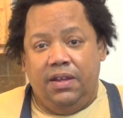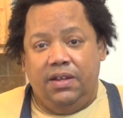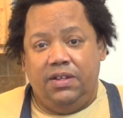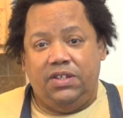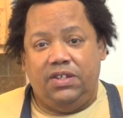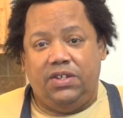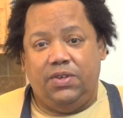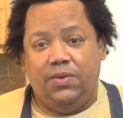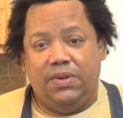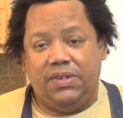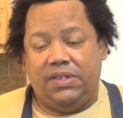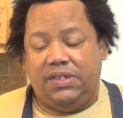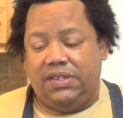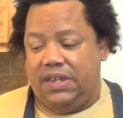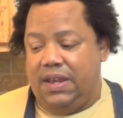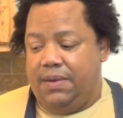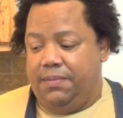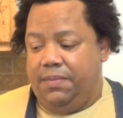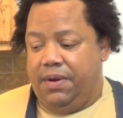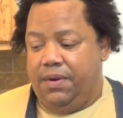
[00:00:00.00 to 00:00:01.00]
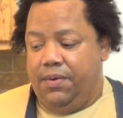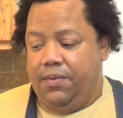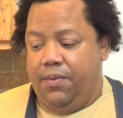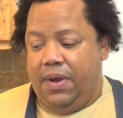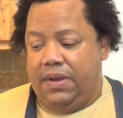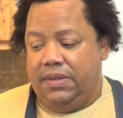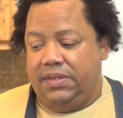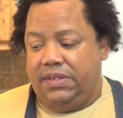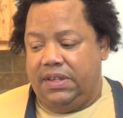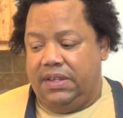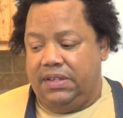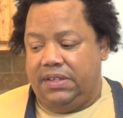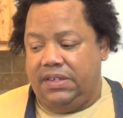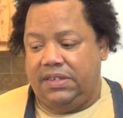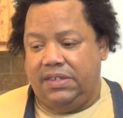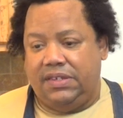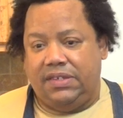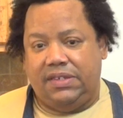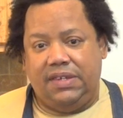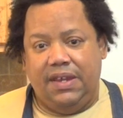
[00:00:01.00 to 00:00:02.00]
to a simmer. Once it's
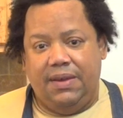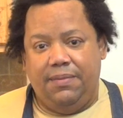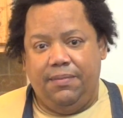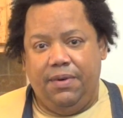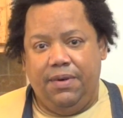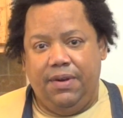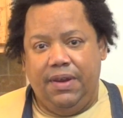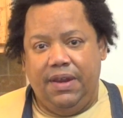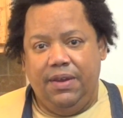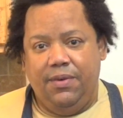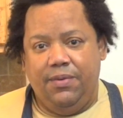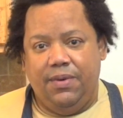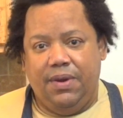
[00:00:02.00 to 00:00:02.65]
simmering,